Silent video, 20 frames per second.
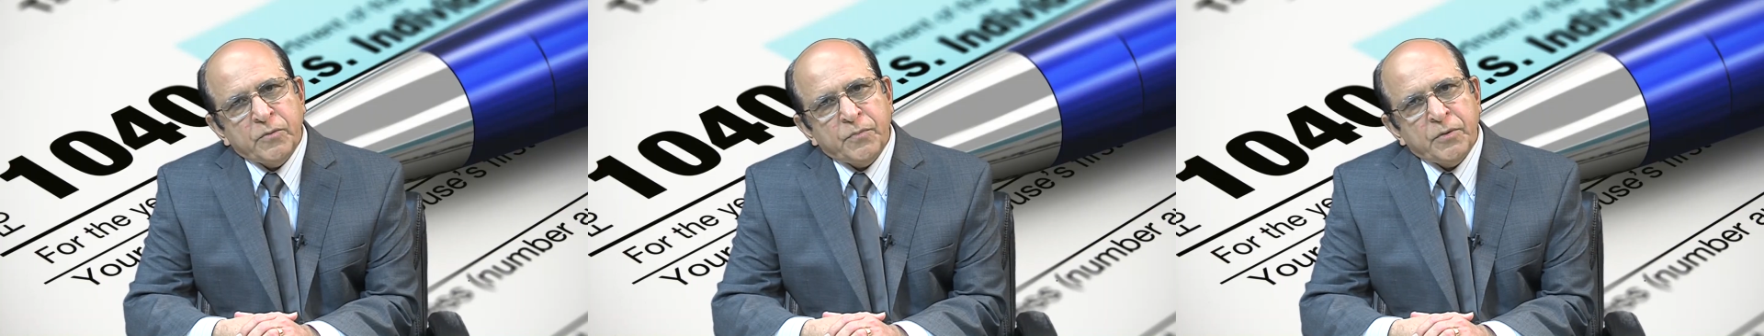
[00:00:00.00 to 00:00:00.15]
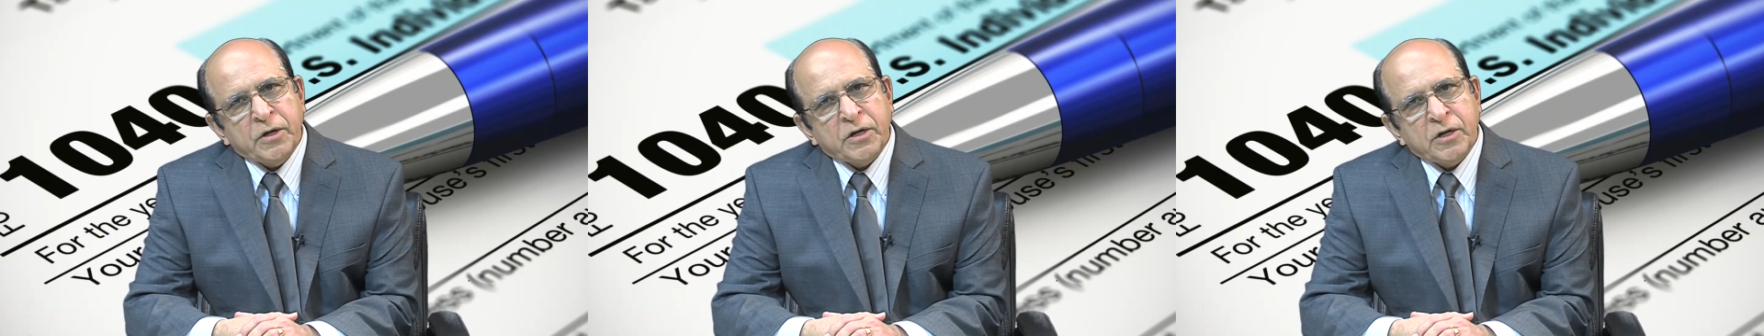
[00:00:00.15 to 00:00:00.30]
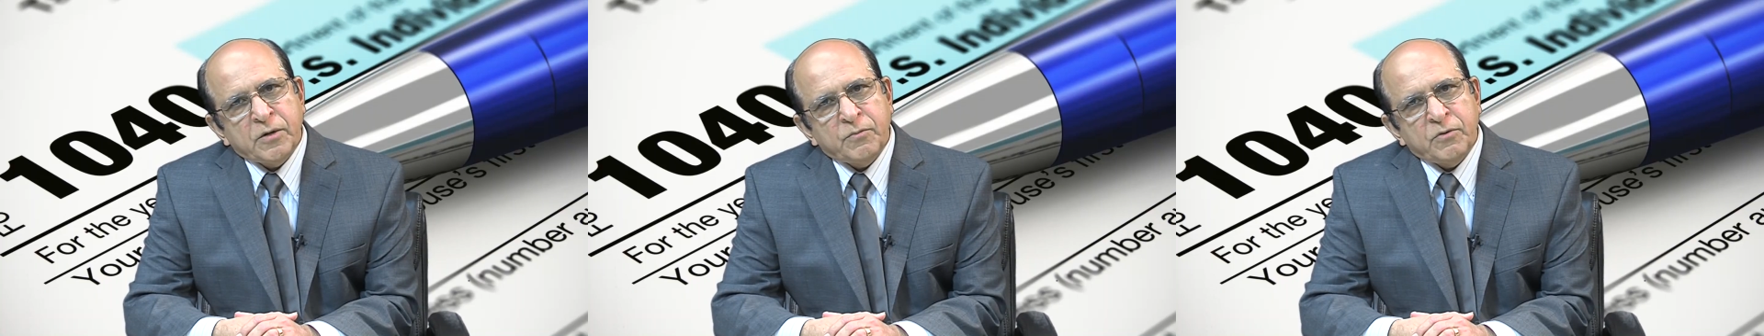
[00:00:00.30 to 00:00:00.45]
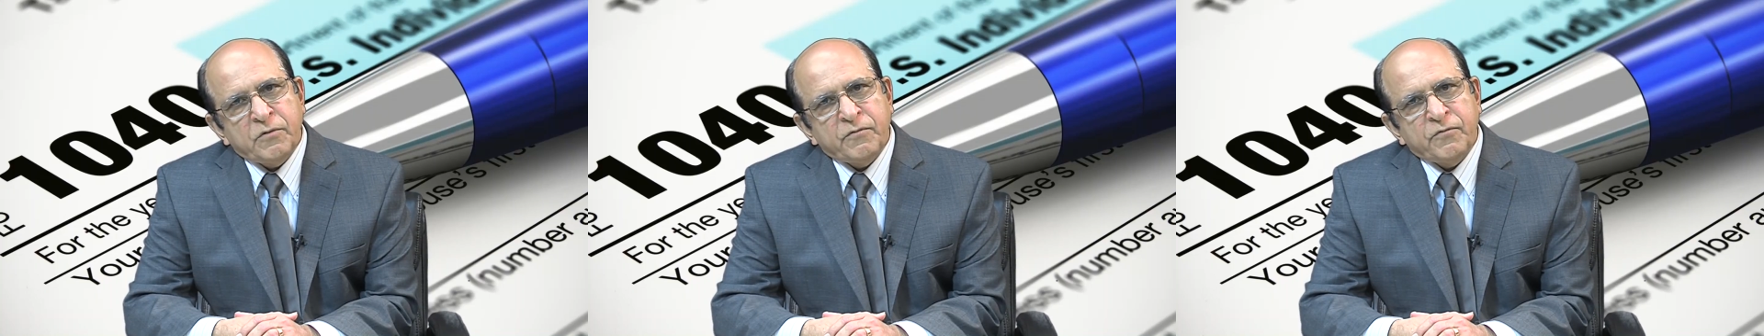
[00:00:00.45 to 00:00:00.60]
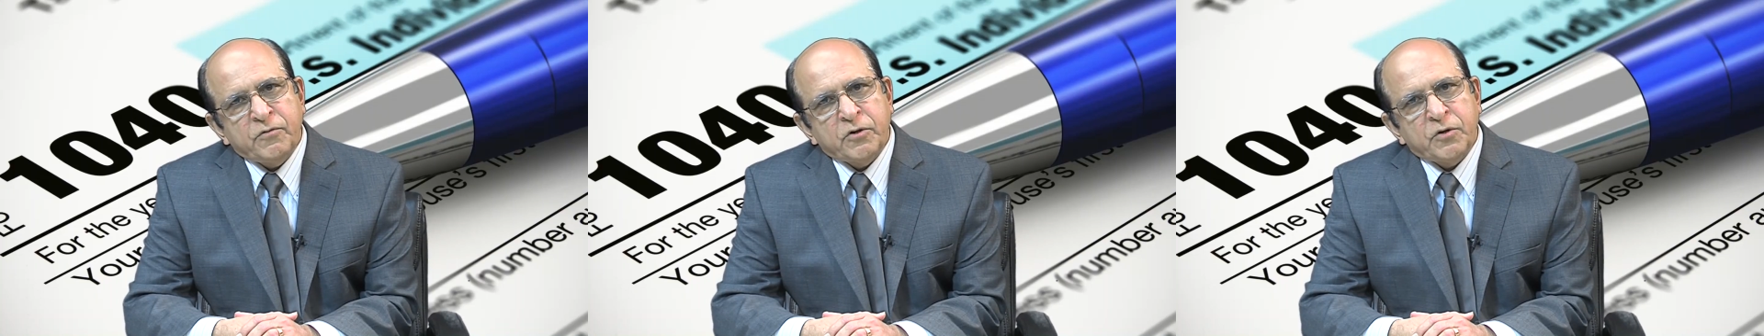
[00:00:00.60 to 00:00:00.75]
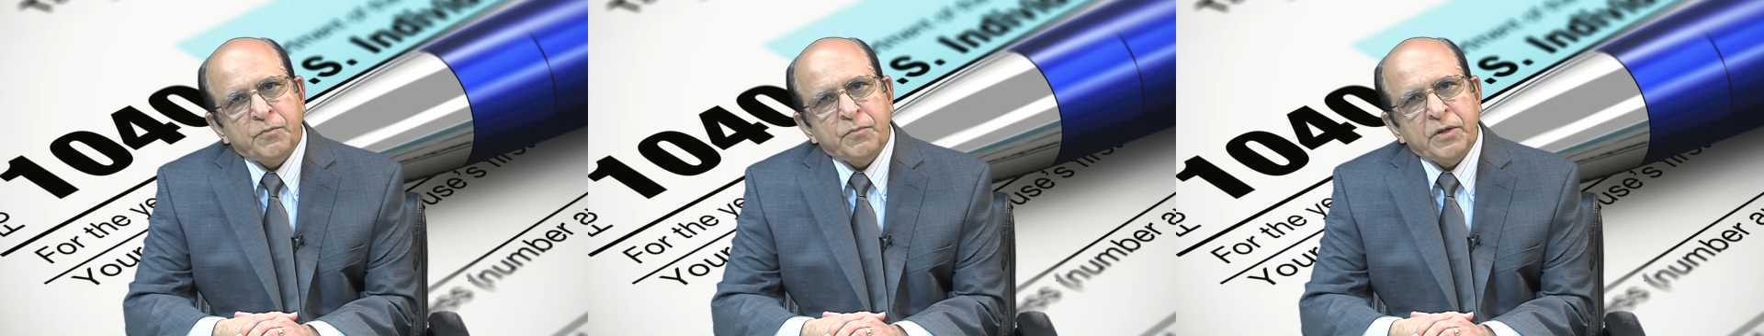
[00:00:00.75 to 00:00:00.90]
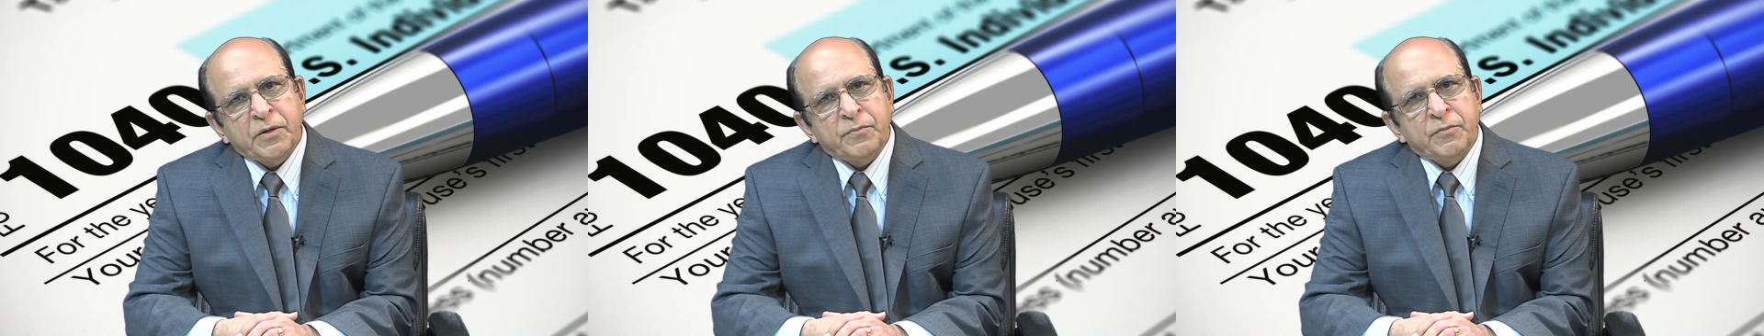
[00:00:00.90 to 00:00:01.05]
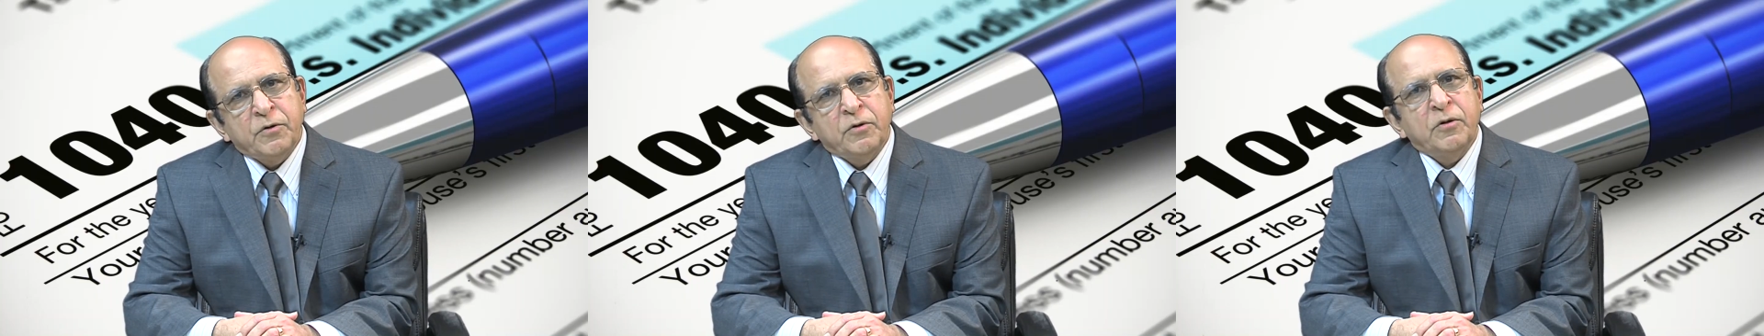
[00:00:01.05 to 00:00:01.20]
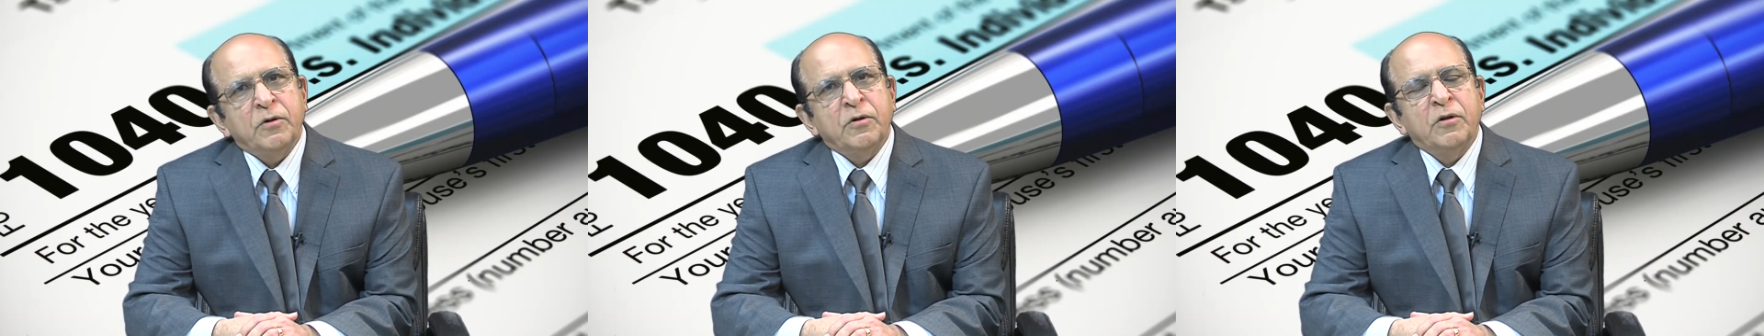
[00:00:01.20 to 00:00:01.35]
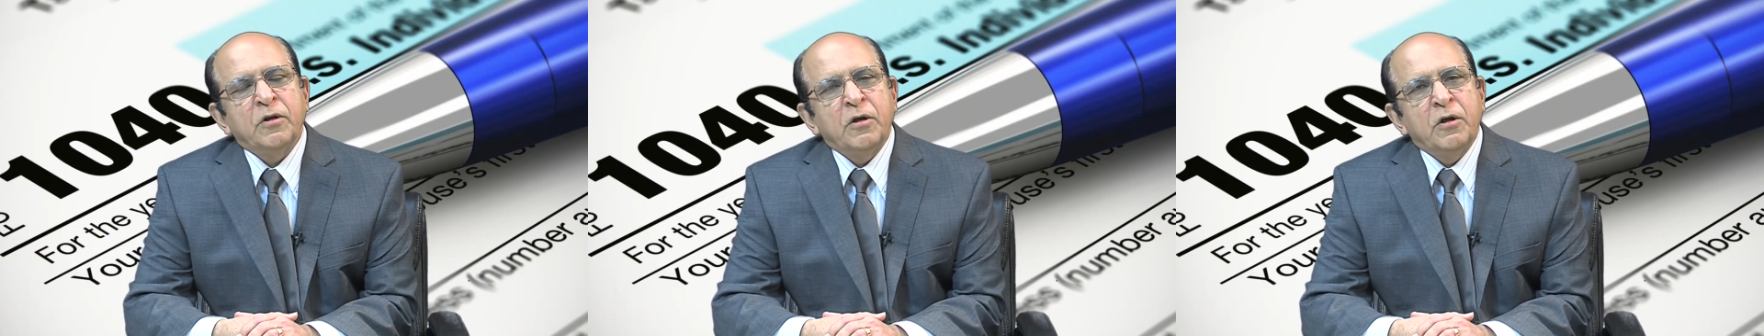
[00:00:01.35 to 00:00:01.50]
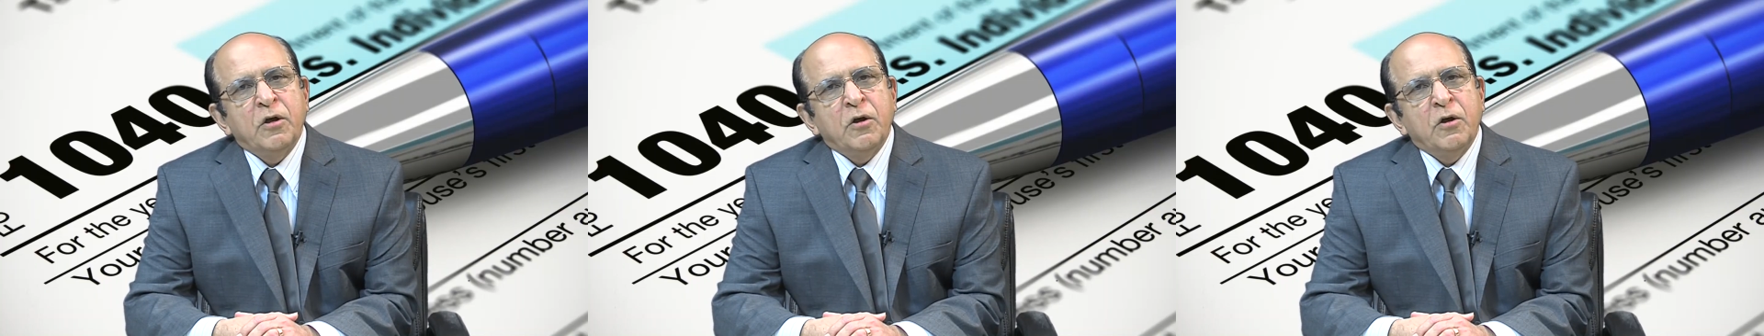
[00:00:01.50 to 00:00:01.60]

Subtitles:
applicable for people